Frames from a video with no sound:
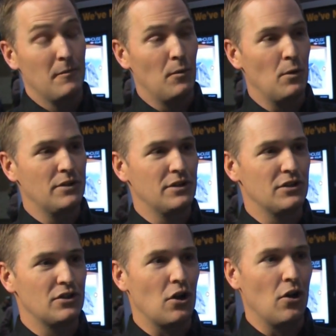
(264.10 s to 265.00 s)
But once
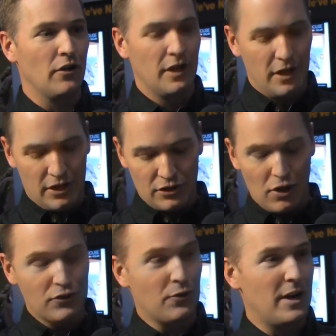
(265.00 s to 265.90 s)
installed, it
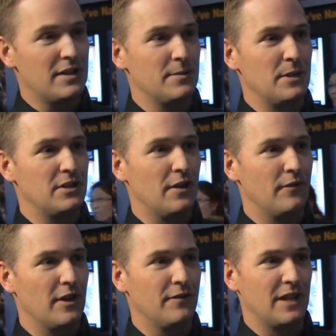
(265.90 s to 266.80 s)
also has to be tough
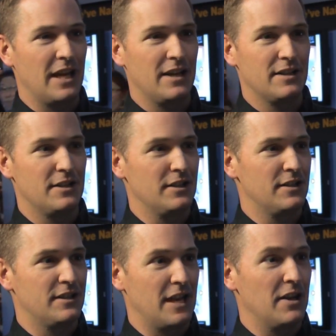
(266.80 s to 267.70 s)
enough to, ha to
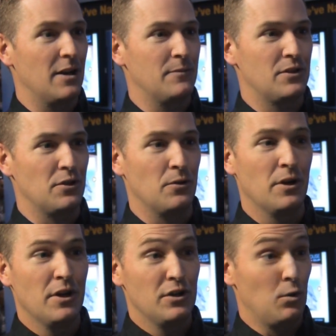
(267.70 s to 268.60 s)
stand up to,
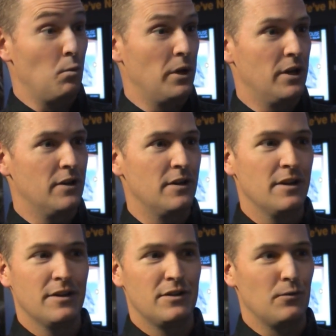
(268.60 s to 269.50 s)
to wind,
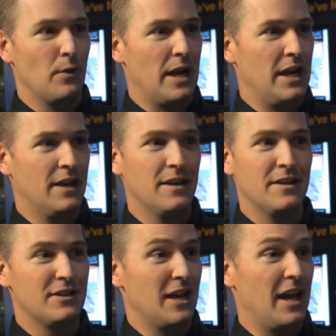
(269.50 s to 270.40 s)
to rain,
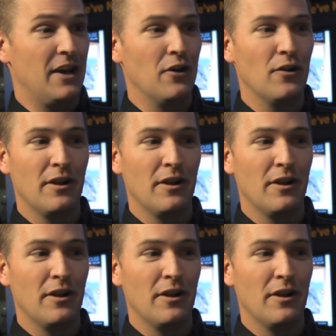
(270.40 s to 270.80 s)
to hail,